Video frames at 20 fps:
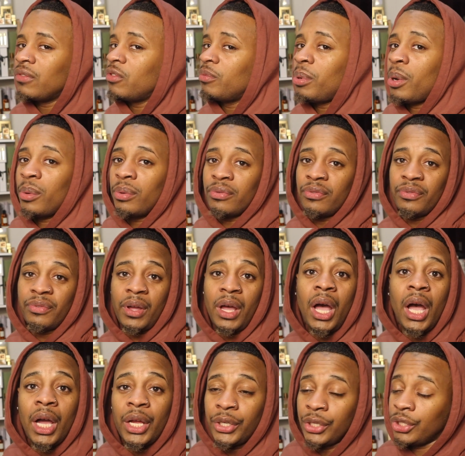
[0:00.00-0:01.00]
If you post for
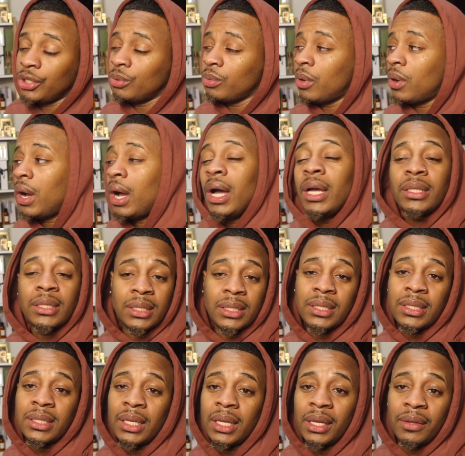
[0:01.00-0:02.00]
Honda, you want Honda to
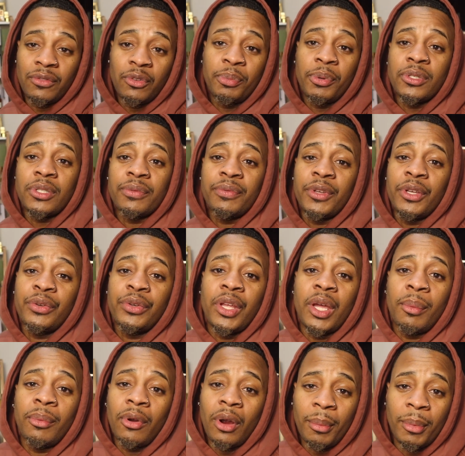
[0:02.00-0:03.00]
see it. If you post it for your
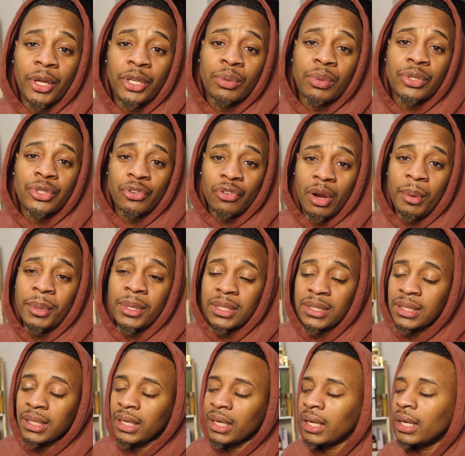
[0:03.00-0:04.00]
damn grandma, you want your grandma to
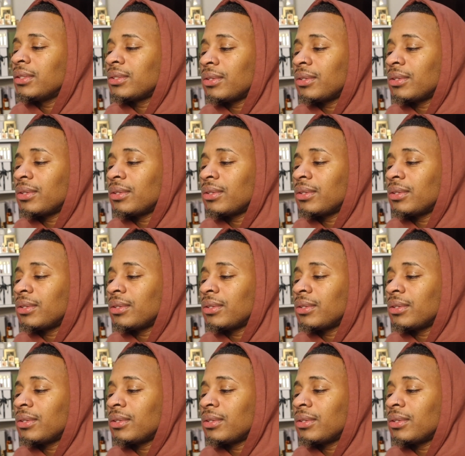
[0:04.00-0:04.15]
see it.